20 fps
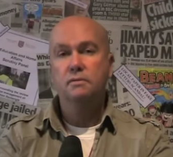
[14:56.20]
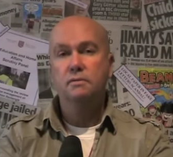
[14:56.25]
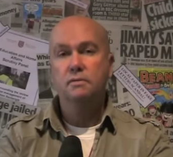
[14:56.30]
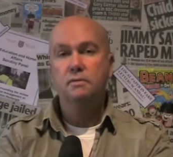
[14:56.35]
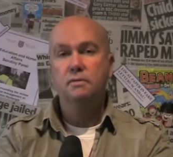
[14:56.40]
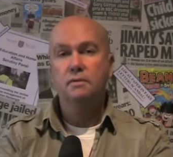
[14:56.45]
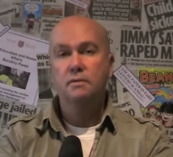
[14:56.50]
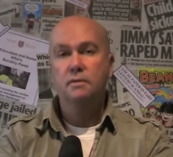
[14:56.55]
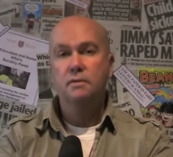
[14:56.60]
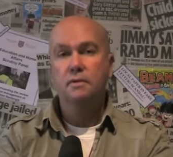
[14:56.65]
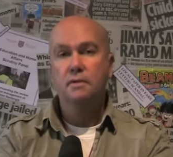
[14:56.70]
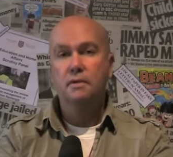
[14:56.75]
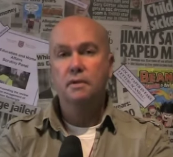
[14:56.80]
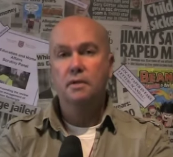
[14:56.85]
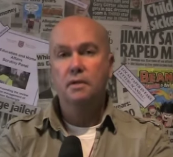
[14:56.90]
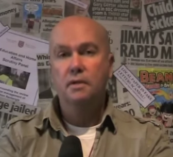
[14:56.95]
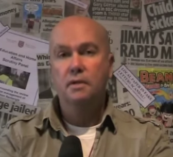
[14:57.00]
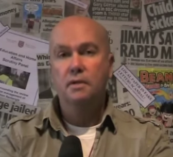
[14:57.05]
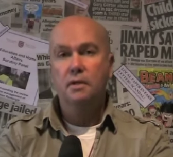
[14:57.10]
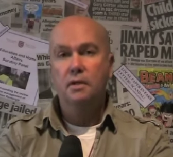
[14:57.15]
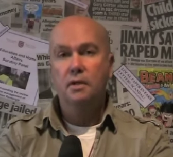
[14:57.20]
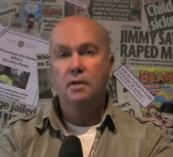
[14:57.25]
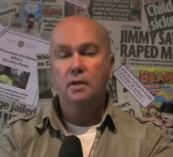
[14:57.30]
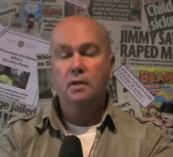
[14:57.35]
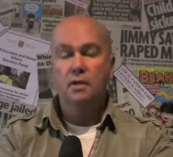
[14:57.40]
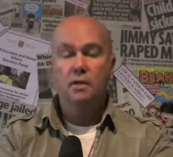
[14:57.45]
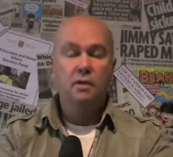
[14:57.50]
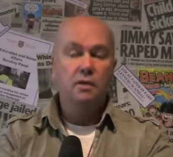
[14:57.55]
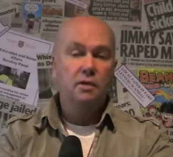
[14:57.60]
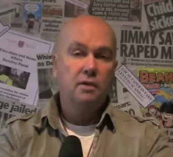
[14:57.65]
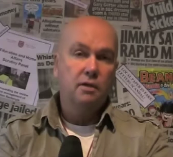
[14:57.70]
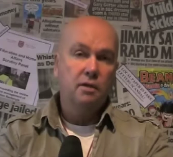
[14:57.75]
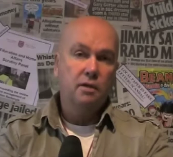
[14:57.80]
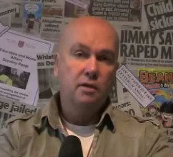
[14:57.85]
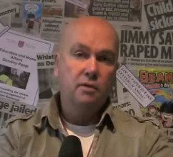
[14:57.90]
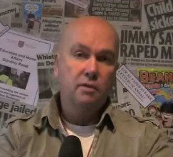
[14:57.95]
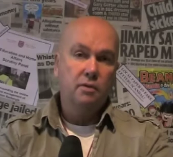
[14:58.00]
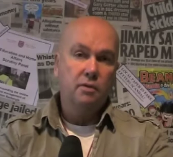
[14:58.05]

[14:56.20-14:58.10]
(silence)